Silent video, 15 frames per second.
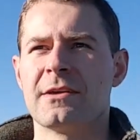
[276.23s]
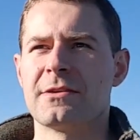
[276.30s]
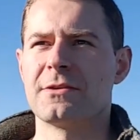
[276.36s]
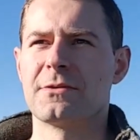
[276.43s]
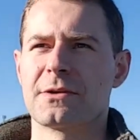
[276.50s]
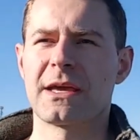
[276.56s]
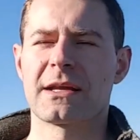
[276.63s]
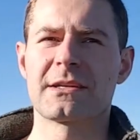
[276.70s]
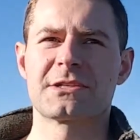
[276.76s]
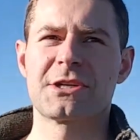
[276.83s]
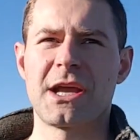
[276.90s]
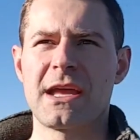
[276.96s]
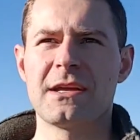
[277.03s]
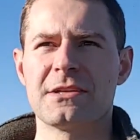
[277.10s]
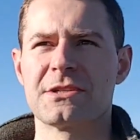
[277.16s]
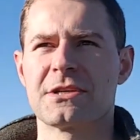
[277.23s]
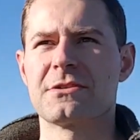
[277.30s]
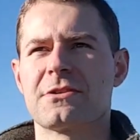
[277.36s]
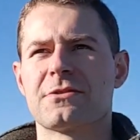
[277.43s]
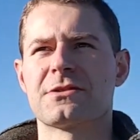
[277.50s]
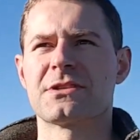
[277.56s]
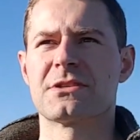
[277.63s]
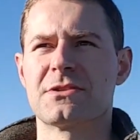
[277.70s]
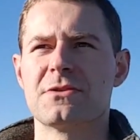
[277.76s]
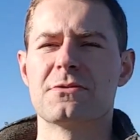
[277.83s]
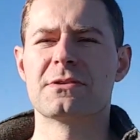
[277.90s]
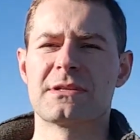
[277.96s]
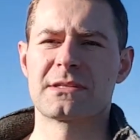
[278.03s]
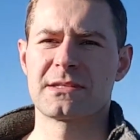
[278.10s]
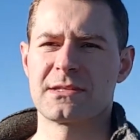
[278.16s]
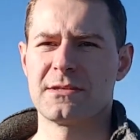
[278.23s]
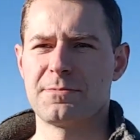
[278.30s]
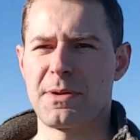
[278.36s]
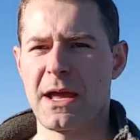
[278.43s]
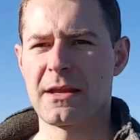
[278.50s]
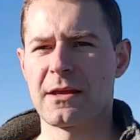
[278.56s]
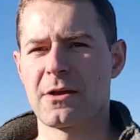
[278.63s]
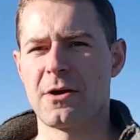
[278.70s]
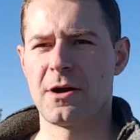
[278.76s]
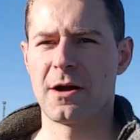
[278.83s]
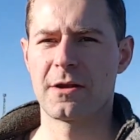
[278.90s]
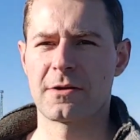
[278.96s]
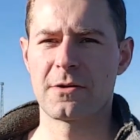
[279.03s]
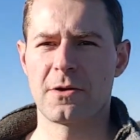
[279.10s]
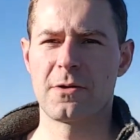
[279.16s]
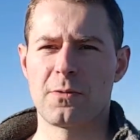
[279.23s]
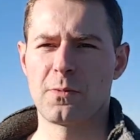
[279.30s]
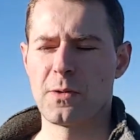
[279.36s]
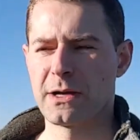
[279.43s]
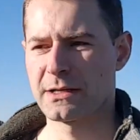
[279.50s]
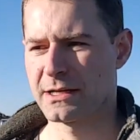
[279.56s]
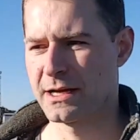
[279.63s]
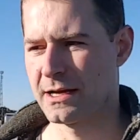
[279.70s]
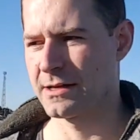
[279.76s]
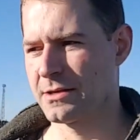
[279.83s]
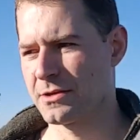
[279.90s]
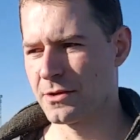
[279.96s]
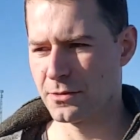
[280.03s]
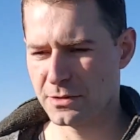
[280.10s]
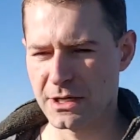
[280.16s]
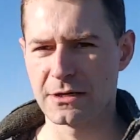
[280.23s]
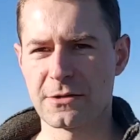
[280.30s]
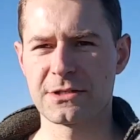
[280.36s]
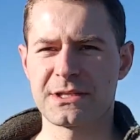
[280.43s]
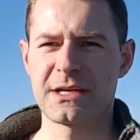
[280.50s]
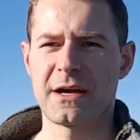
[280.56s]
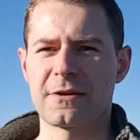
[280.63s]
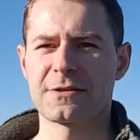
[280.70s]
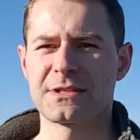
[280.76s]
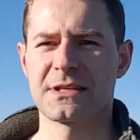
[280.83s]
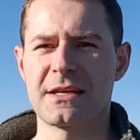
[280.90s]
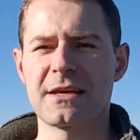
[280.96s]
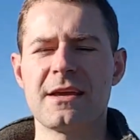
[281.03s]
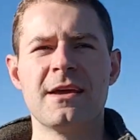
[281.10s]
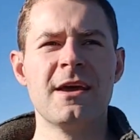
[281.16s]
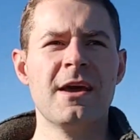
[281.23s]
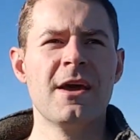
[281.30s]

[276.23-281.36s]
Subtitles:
you'll get a change in your students depending on what kind of, countryside or city,